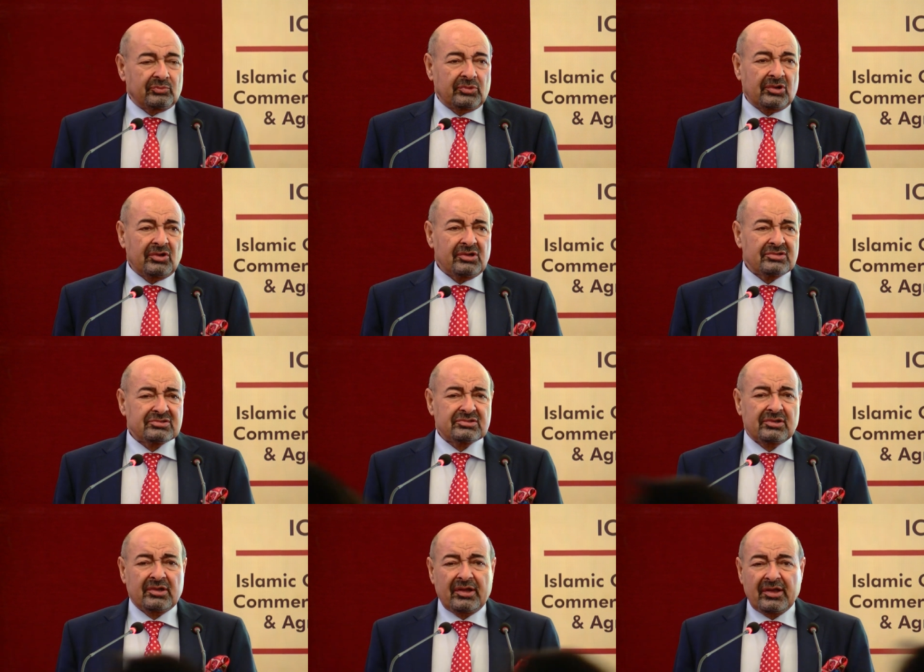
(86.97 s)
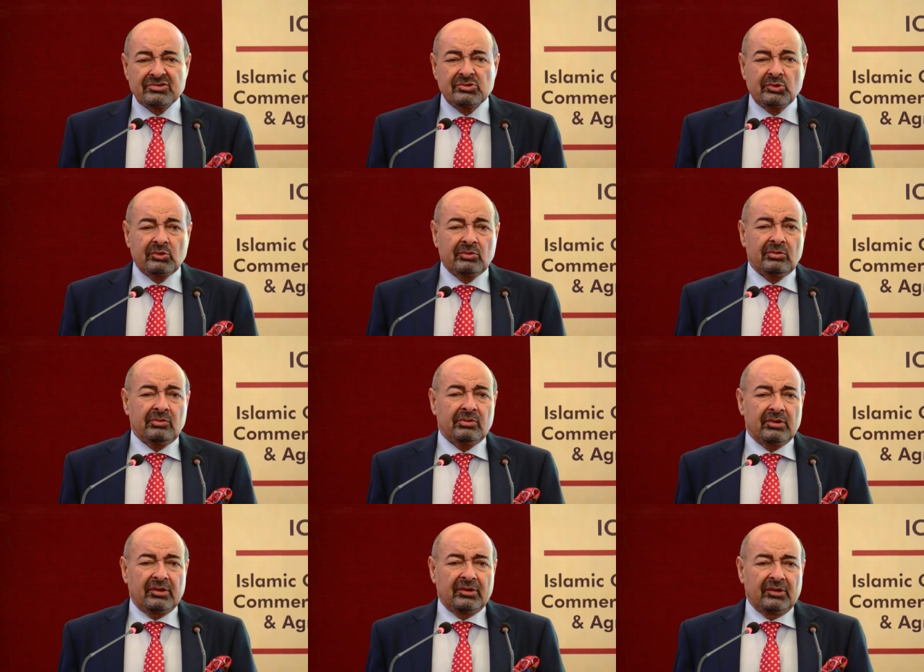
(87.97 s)
Because, uh, as you know,
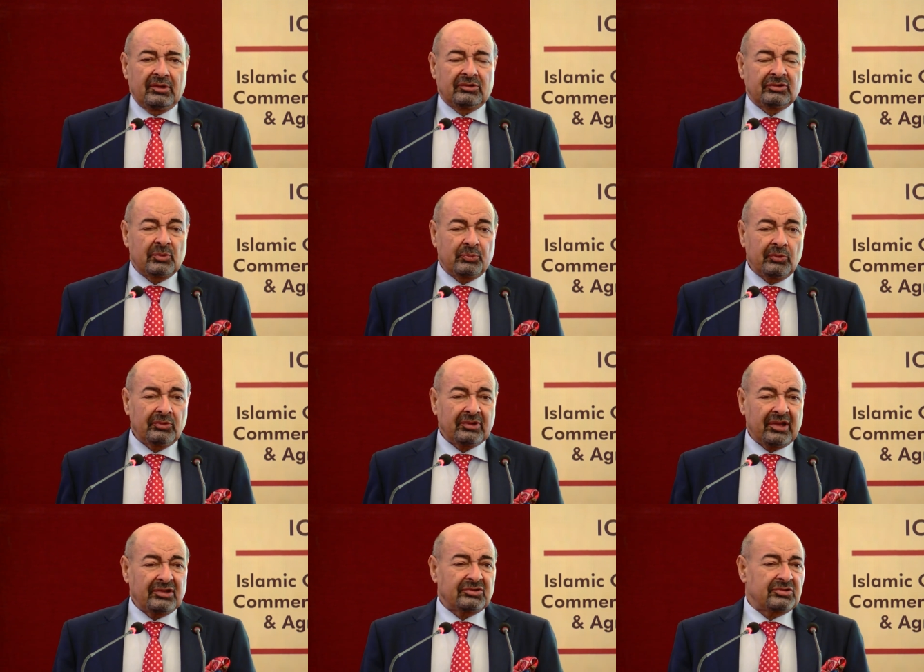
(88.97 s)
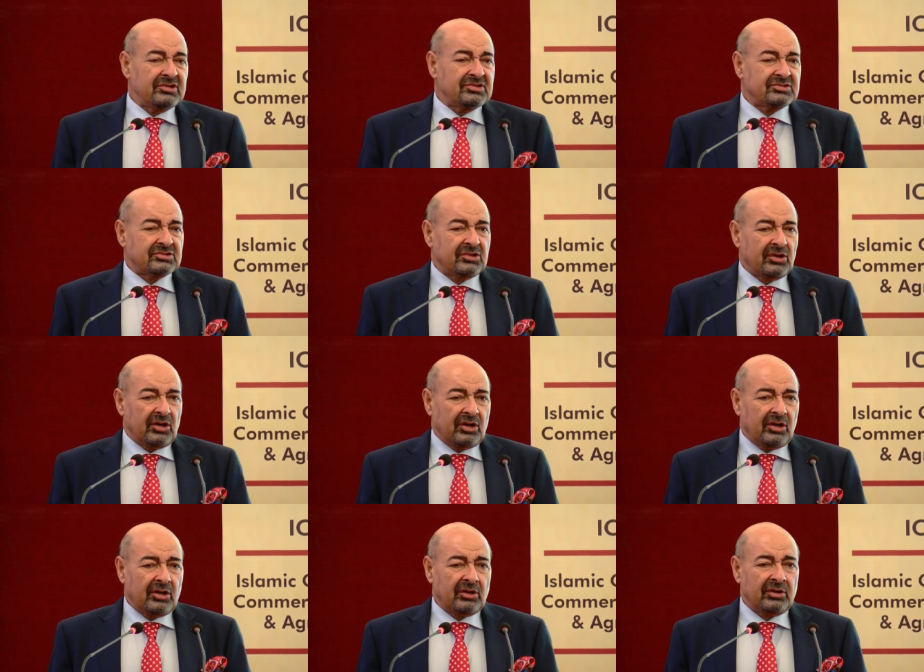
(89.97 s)
the poor countries
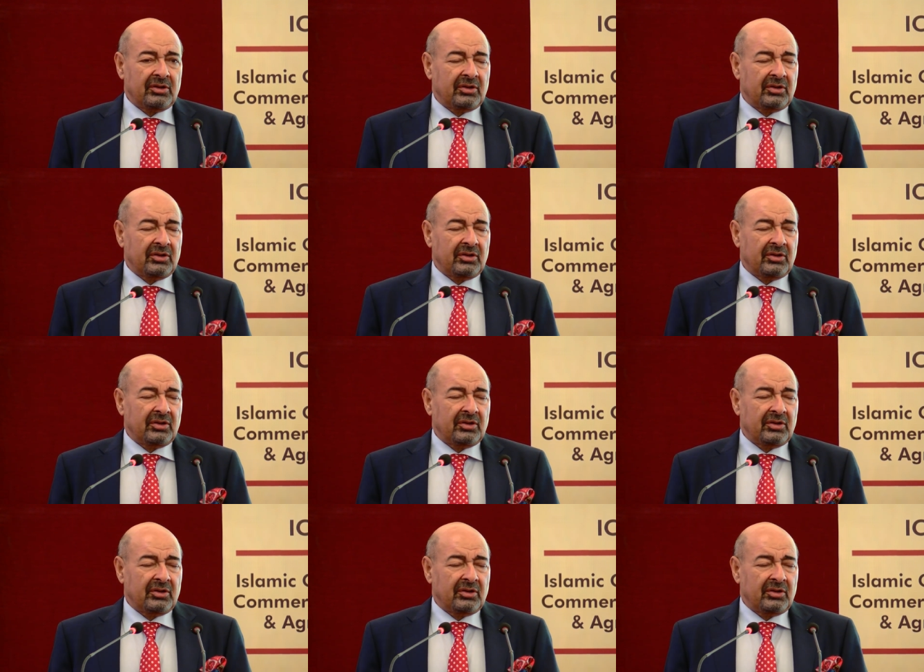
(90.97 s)
are